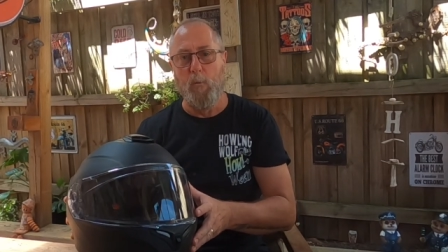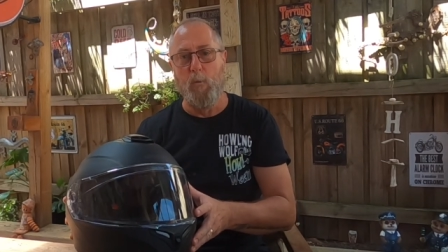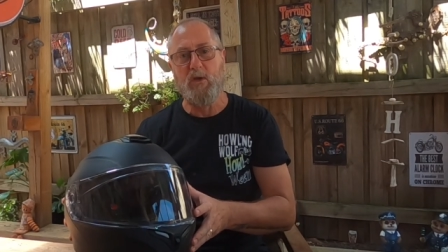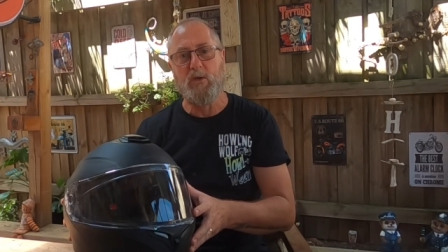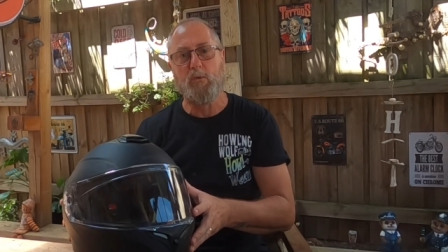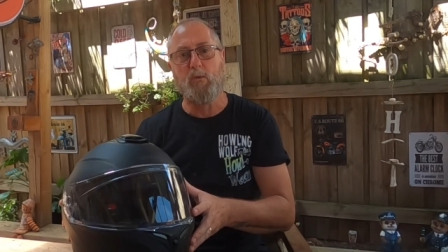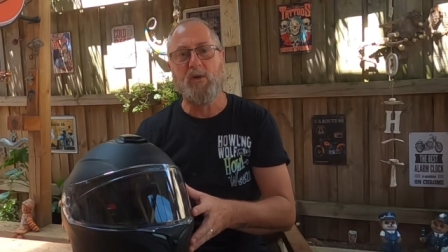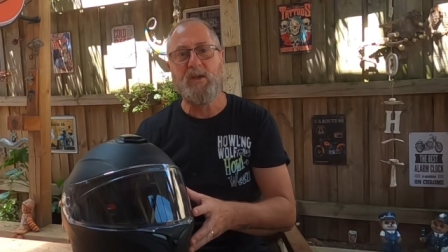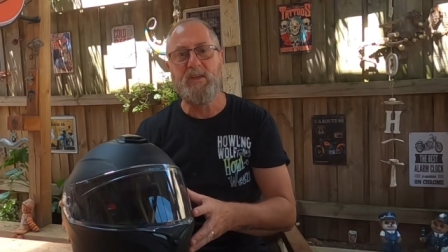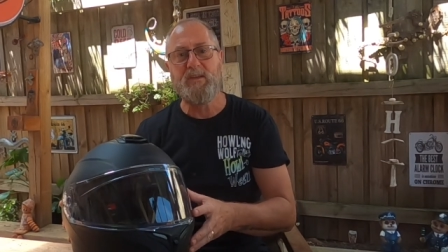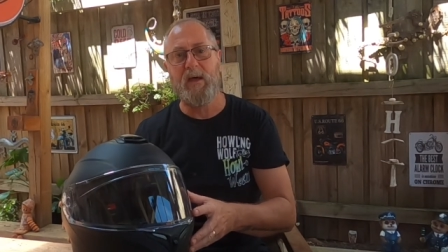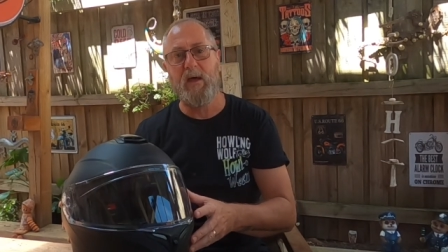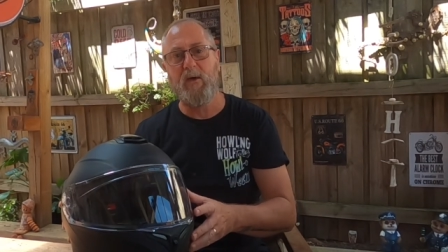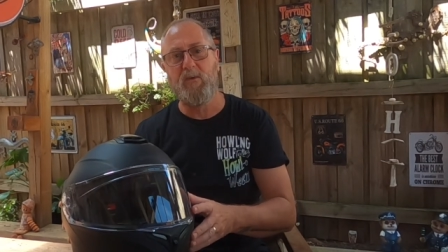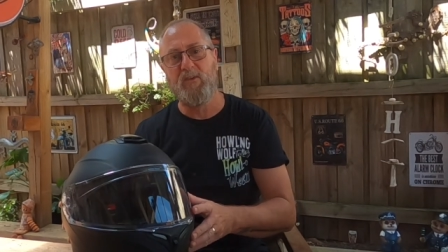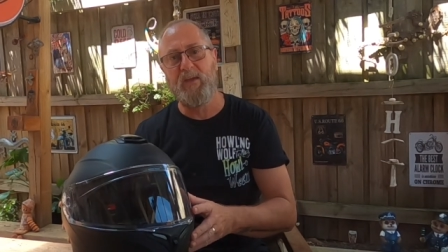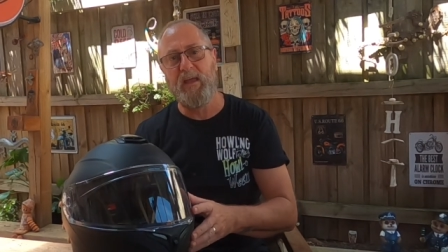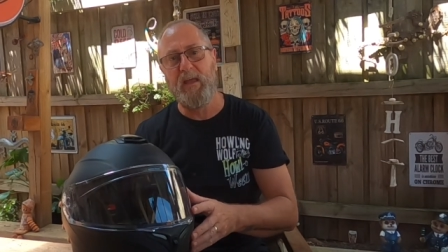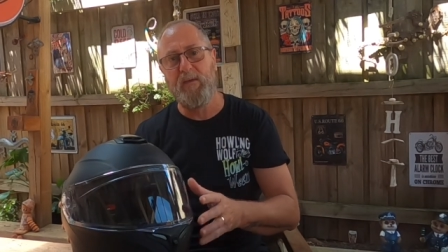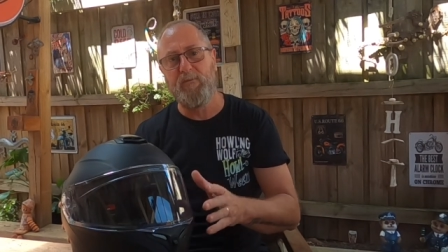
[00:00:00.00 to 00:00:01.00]
which
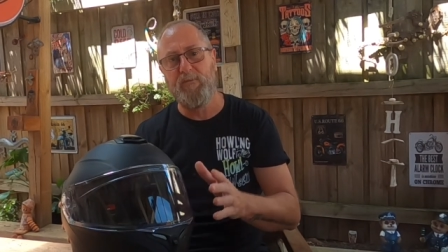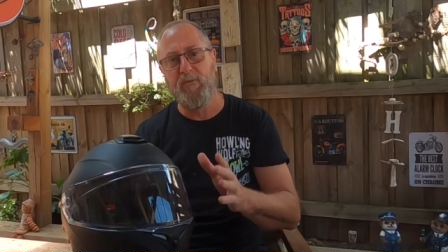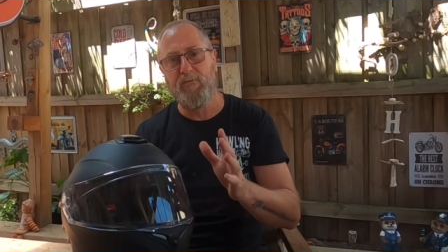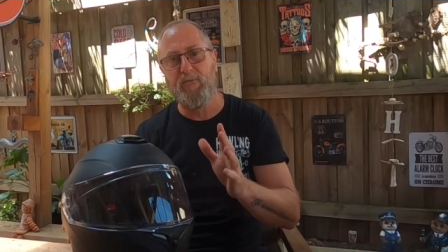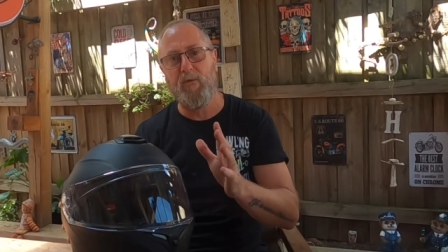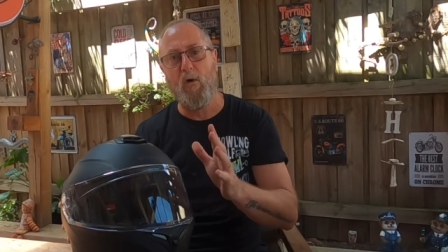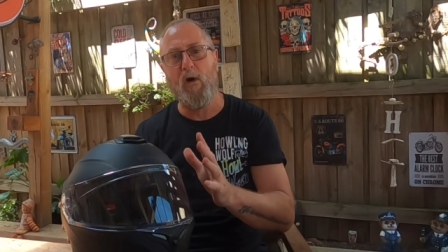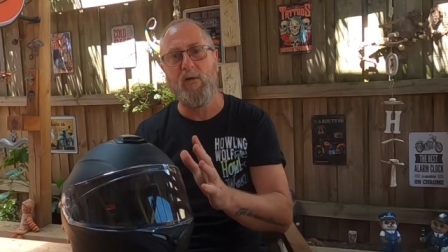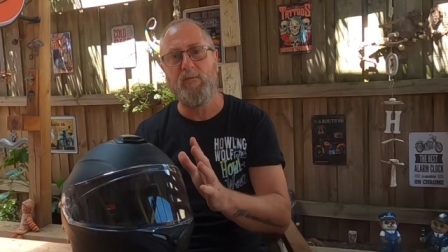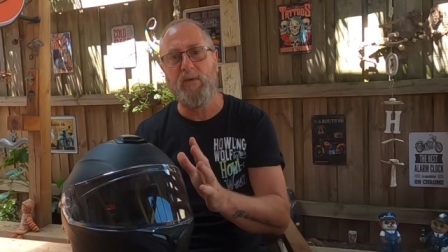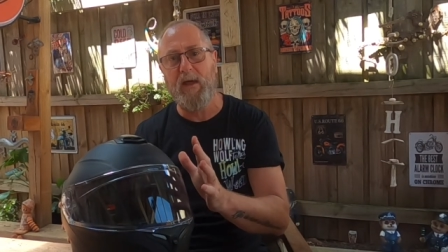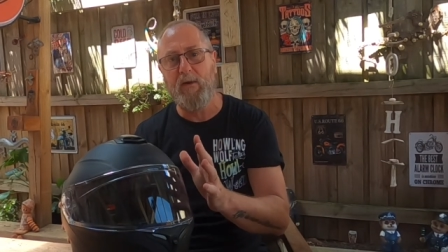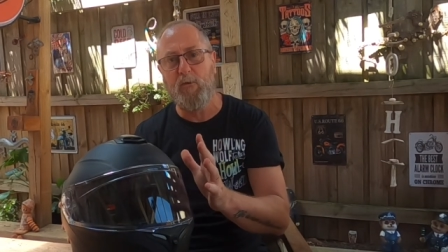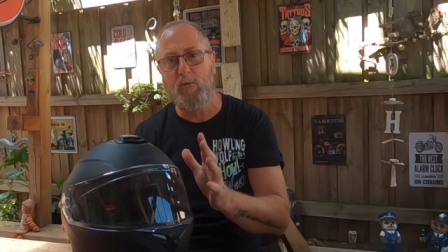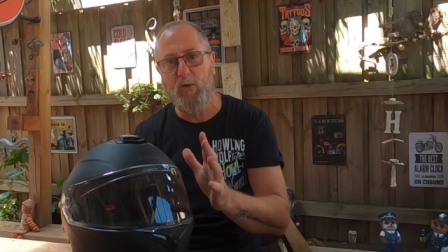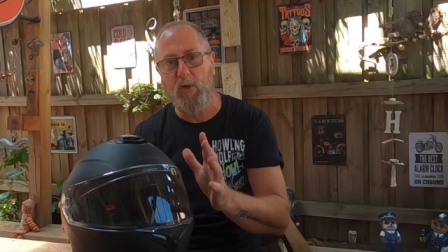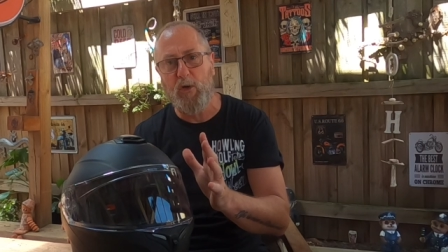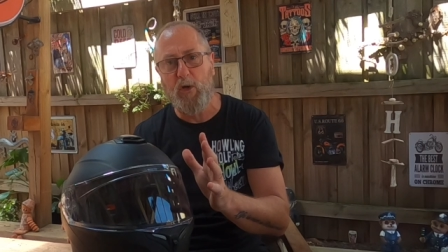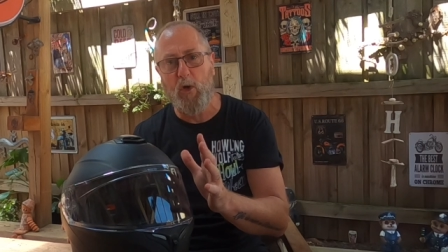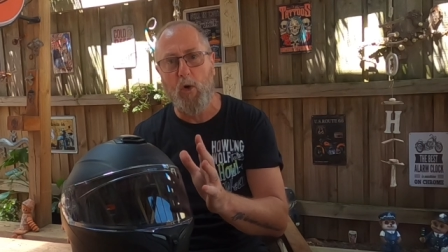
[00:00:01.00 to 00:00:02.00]
retails here for
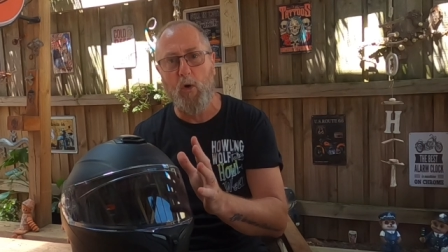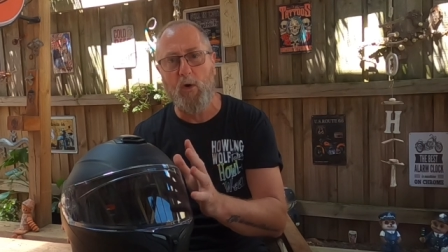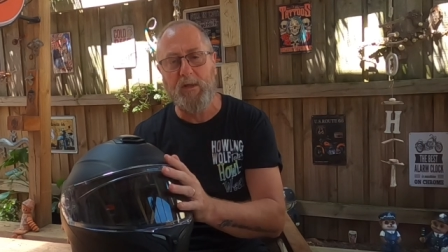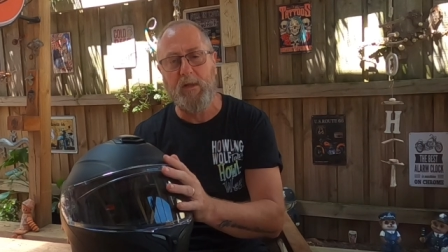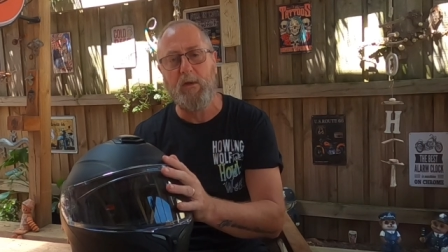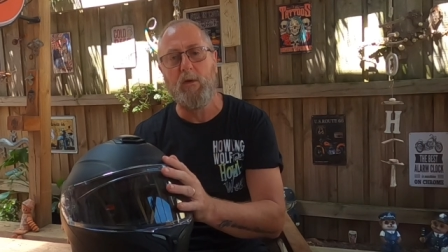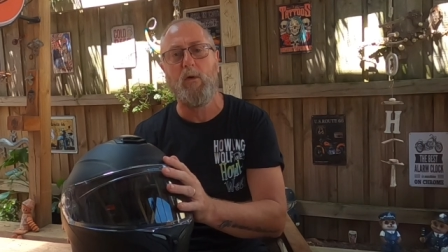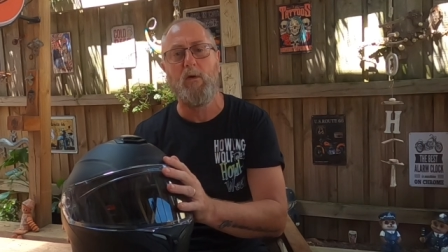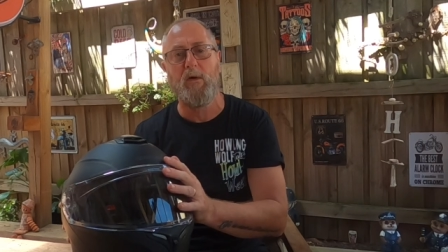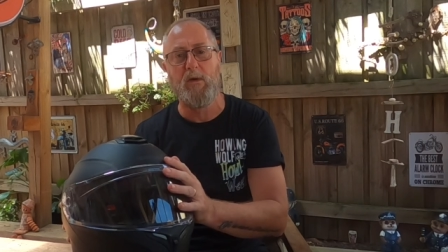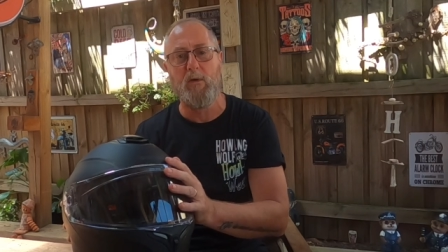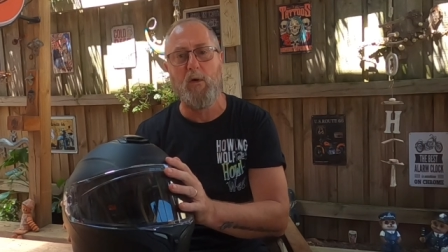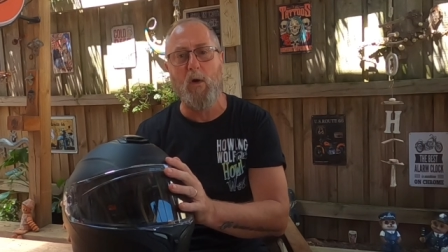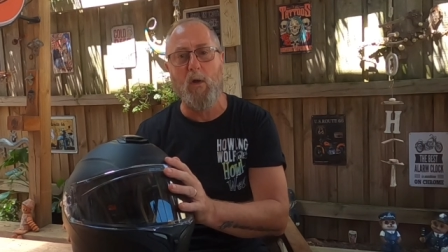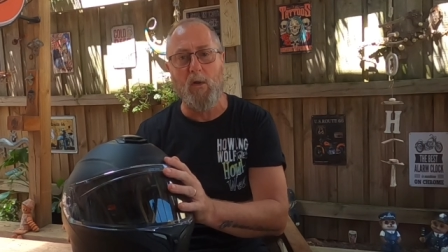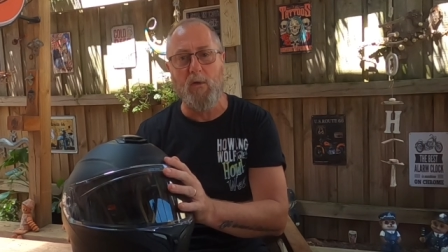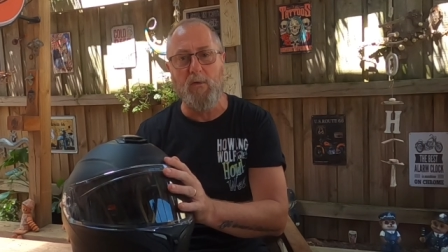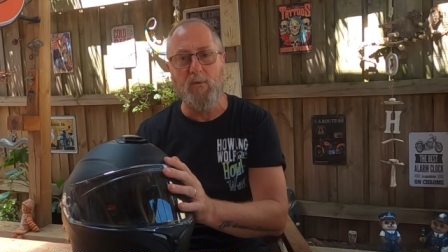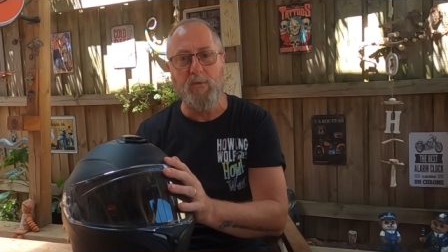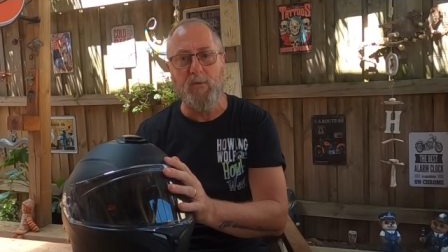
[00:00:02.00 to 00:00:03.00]

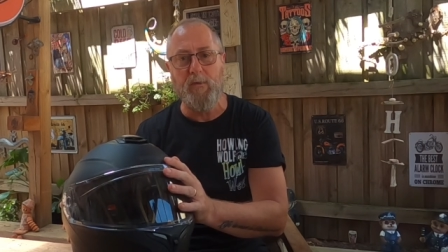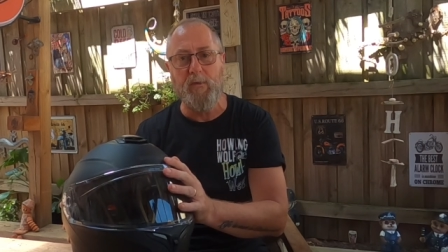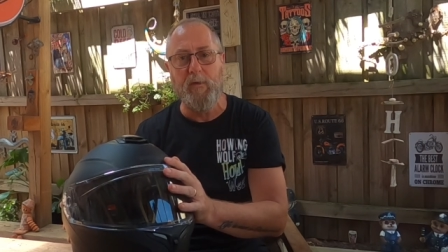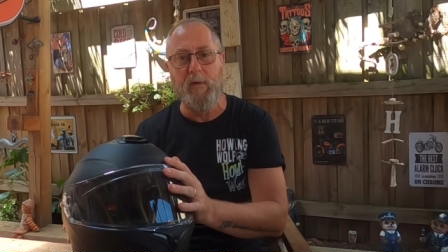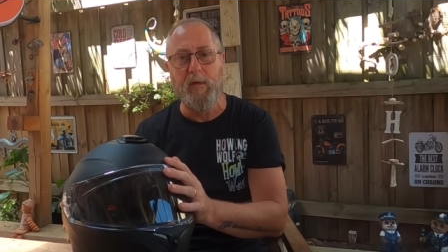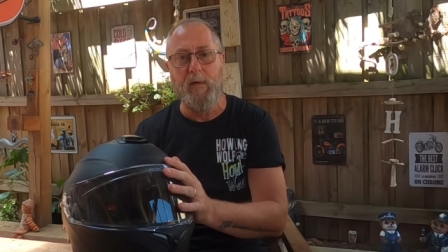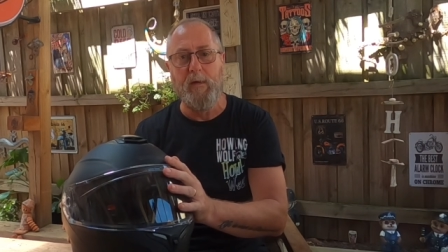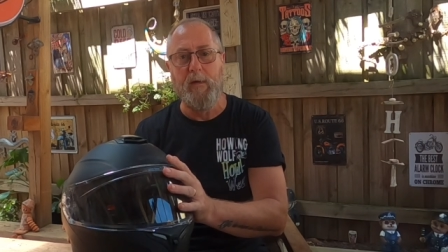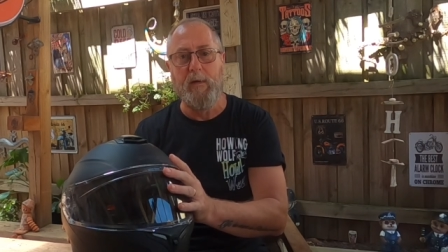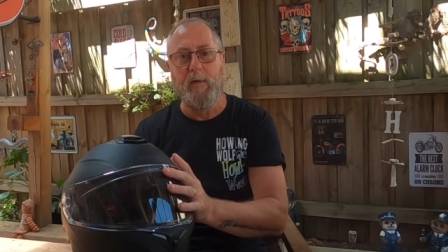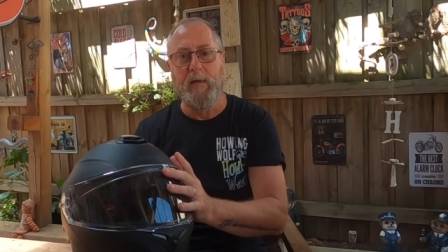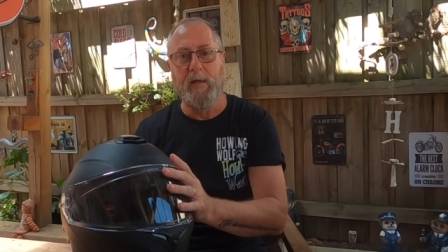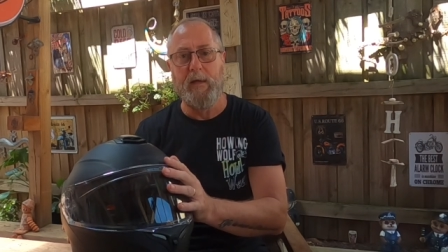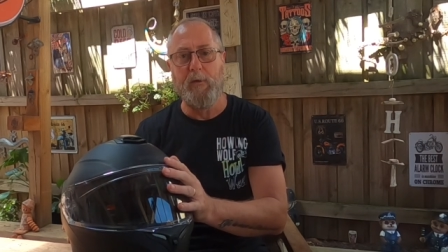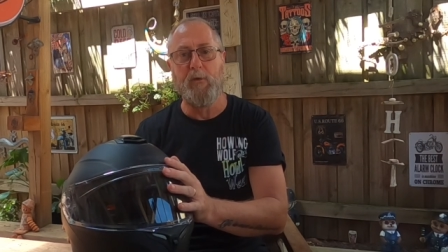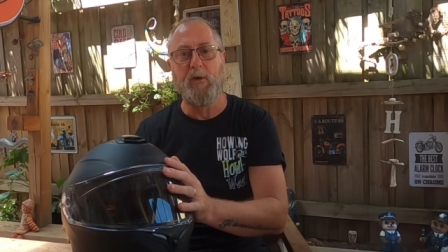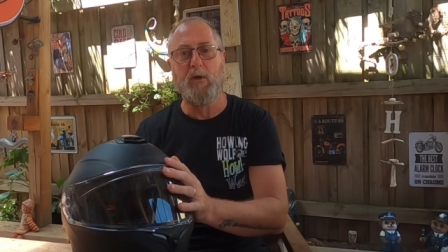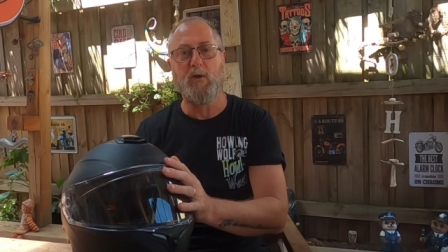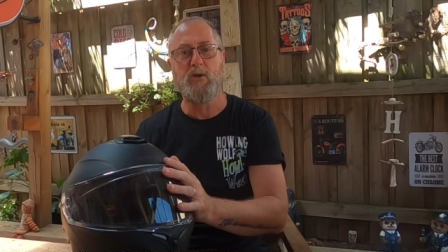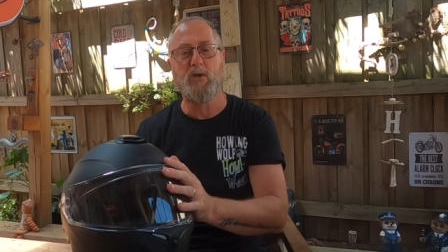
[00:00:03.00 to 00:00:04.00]
$599
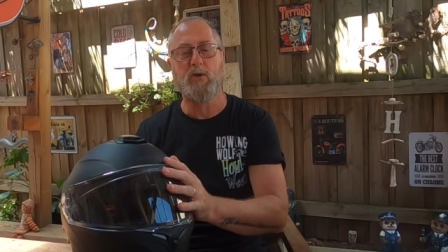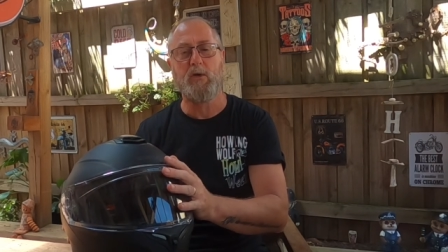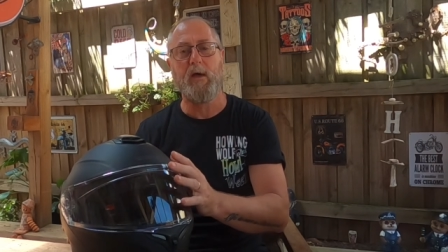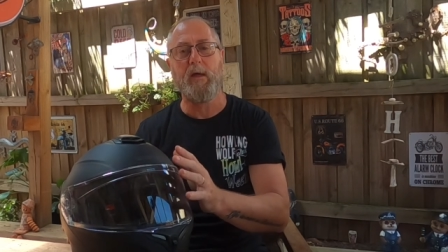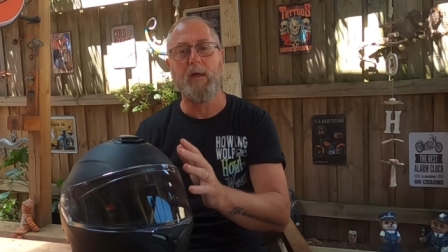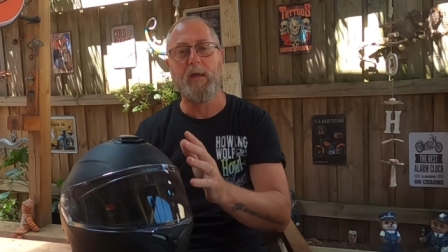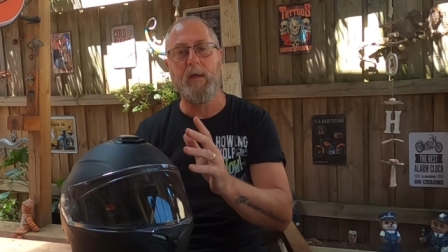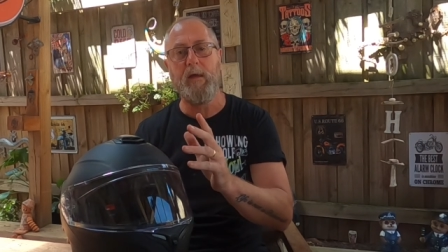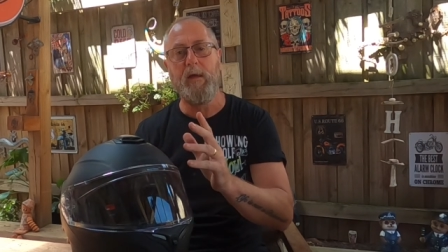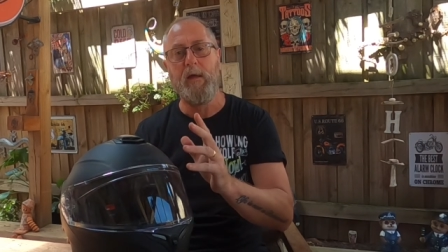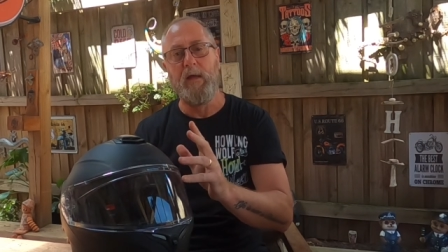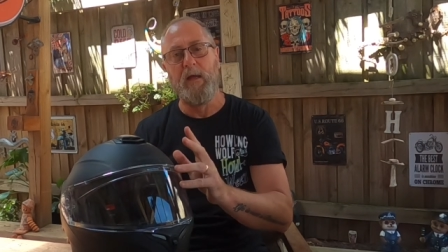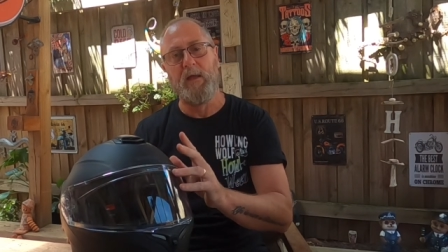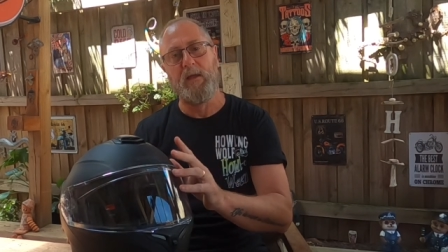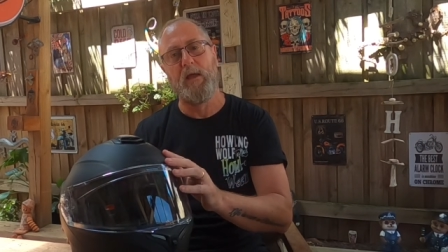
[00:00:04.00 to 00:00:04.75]
here in Australia,